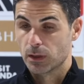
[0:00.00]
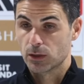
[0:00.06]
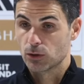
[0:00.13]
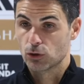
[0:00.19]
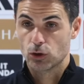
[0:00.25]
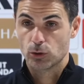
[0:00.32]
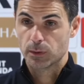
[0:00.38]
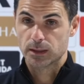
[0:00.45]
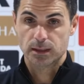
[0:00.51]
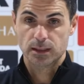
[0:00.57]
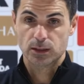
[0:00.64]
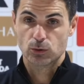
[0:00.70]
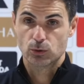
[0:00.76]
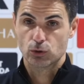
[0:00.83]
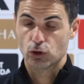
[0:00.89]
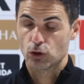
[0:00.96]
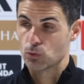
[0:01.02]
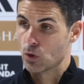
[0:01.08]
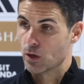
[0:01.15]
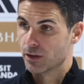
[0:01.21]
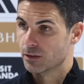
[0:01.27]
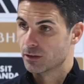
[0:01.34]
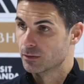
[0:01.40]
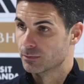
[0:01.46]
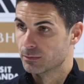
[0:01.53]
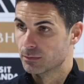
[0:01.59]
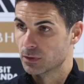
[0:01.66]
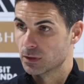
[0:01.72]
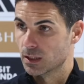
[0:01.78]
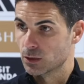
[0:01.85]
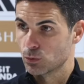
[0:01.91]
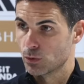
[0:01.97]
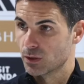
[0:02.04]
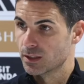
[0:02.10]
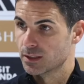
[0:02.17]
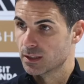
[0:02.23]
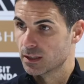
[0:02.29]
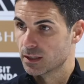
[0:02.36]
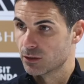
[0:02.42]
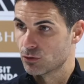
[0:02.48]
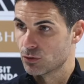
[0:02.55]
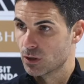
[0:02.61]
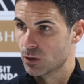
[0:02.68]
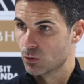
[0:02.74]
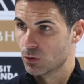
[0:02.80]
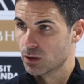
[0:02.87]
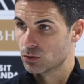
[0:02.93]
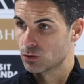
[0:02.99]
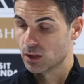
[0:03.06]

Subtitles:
I don't know, but he could not run. So that's what he said straight away.